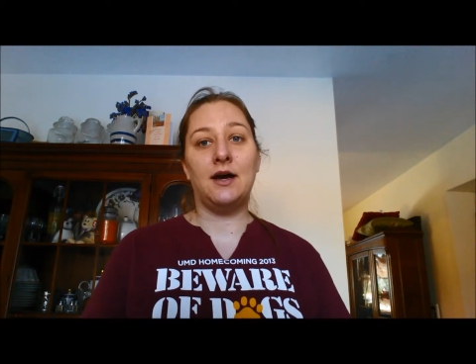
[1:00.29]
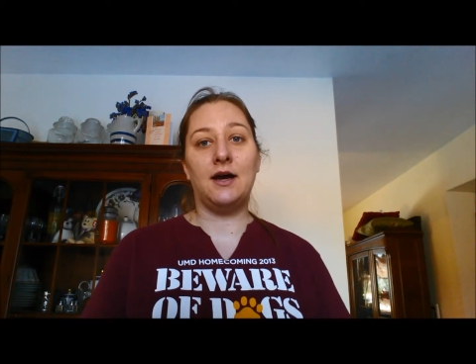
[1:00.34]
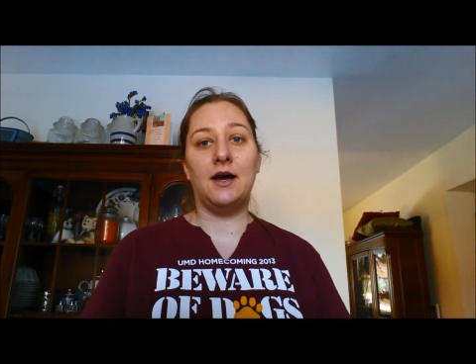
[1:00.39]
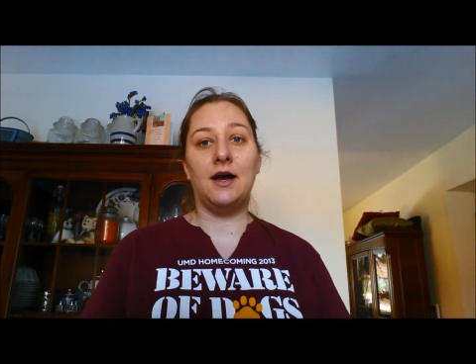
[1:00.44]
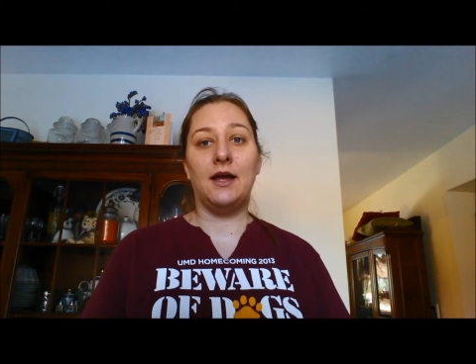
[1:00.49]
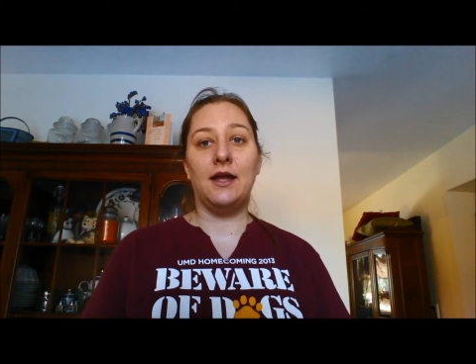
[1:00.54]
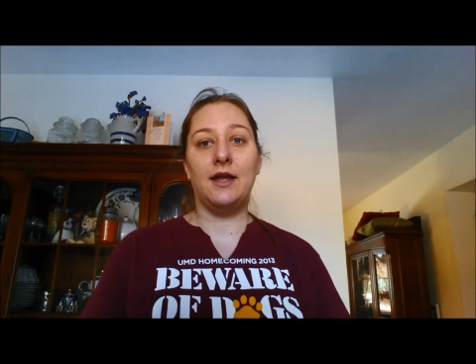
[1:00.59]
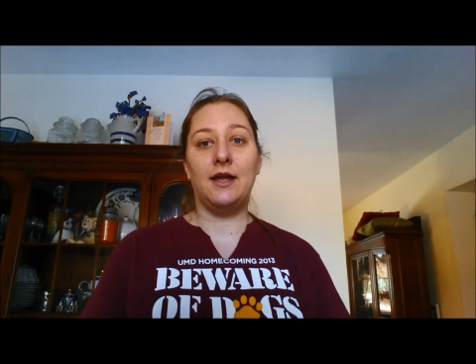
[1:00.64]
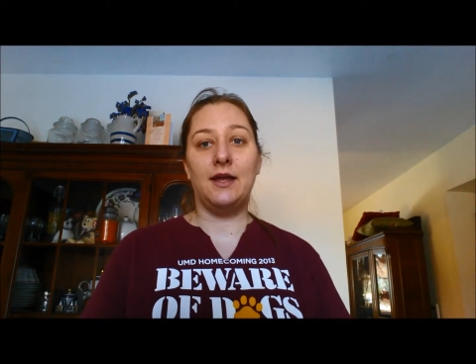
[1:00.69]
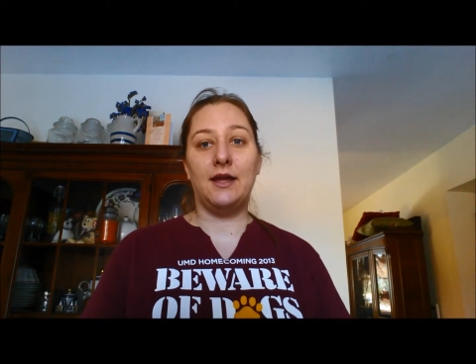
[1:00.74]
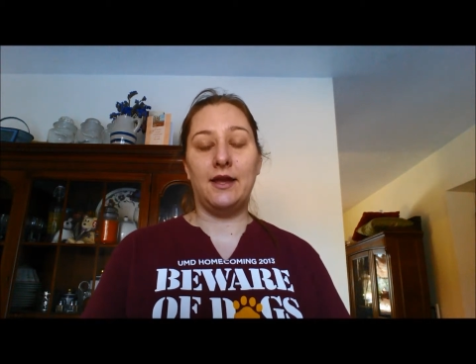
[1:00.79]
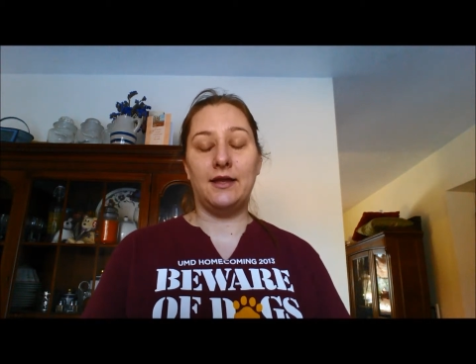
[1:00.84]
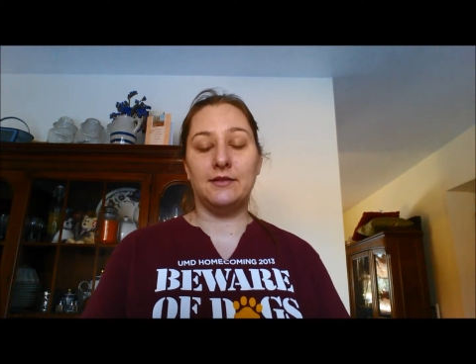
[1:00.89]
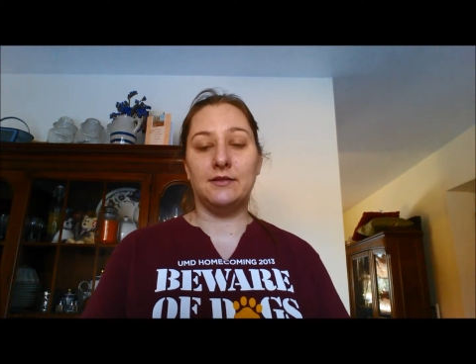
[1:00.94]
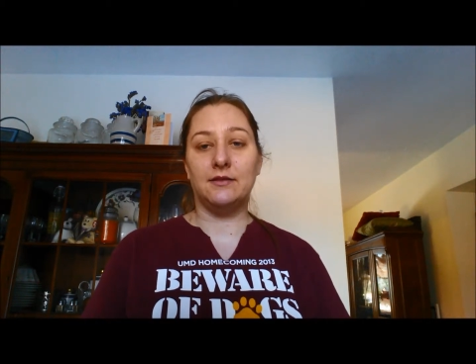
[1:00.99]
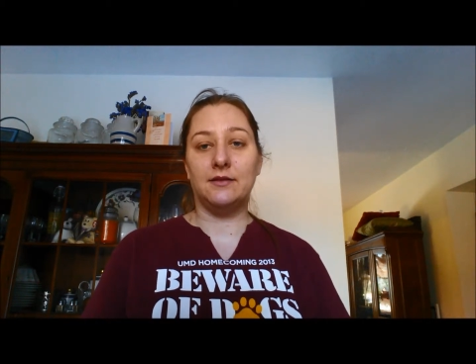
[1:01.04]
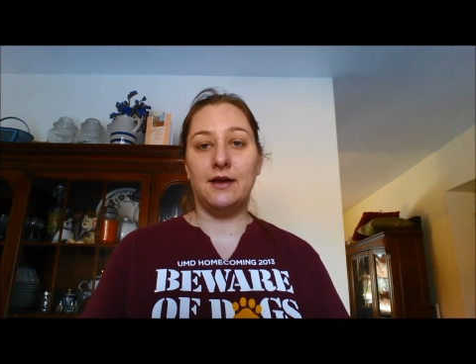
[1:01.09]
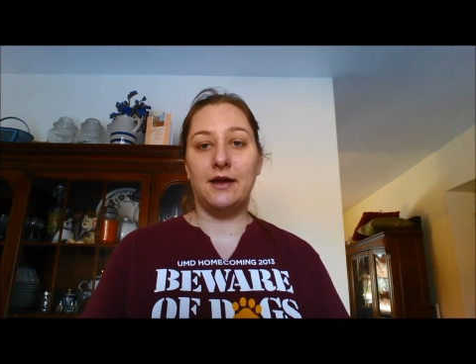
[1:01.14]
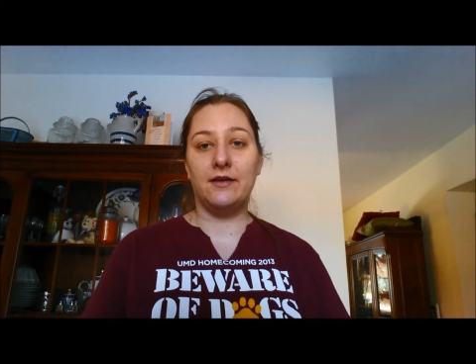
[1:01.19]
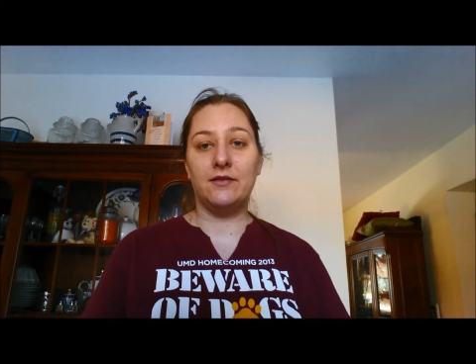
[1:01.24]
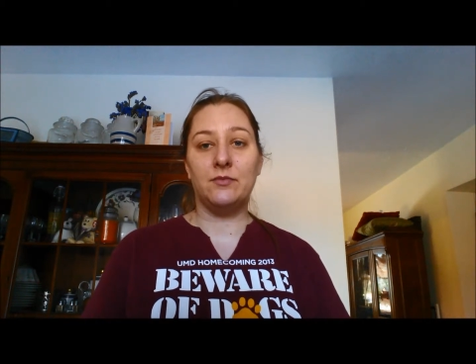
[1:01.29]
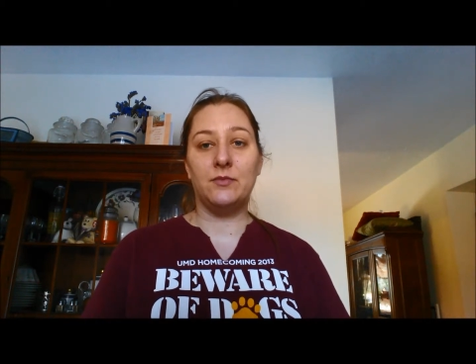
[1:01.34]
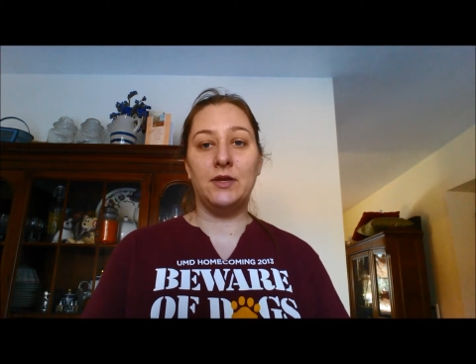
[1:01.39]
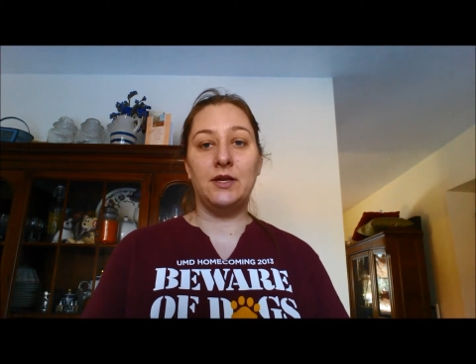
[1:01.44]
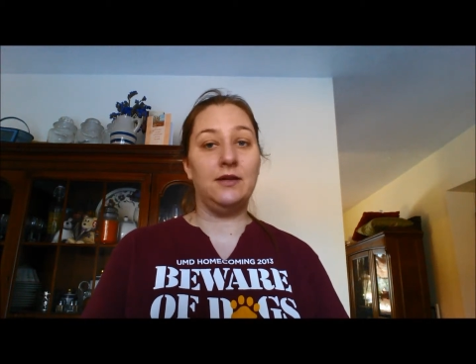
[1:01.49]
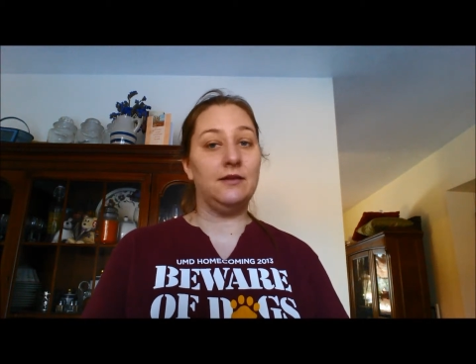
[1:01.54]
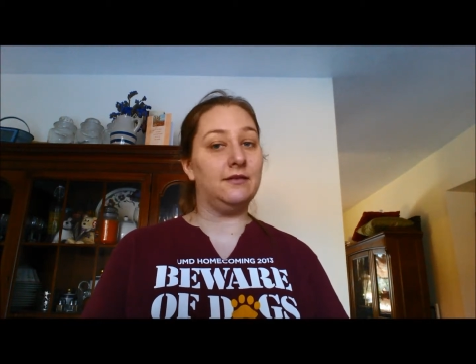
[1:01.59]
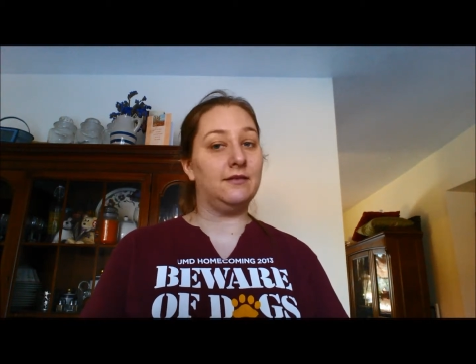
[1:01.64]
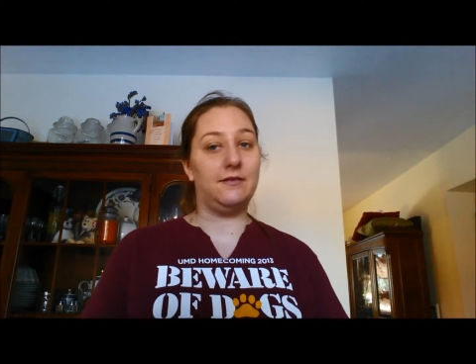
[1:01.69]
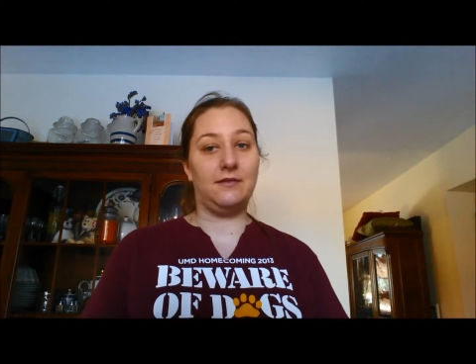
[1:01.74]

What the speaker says: I, at the last minute,